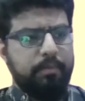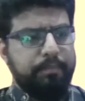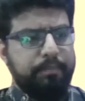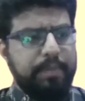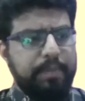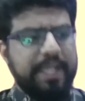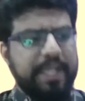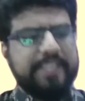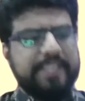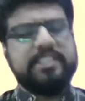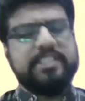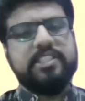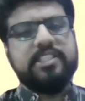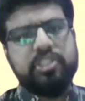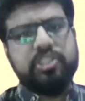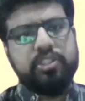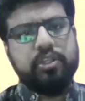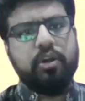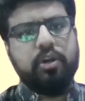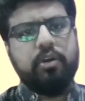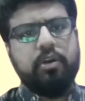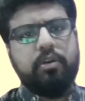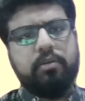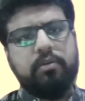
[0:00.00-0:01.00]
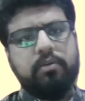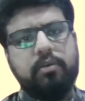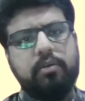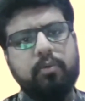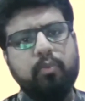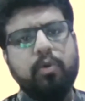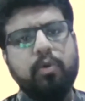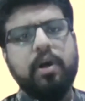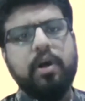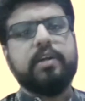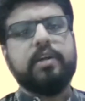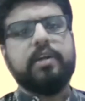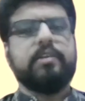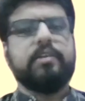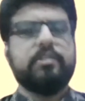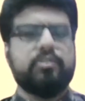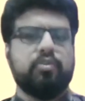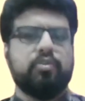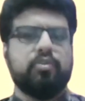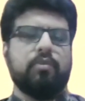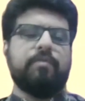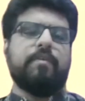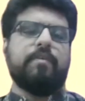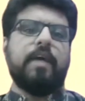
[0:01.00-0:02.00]
basis your work
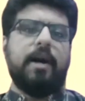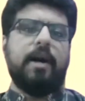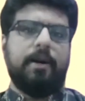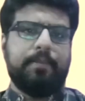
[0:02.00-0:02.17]
so far.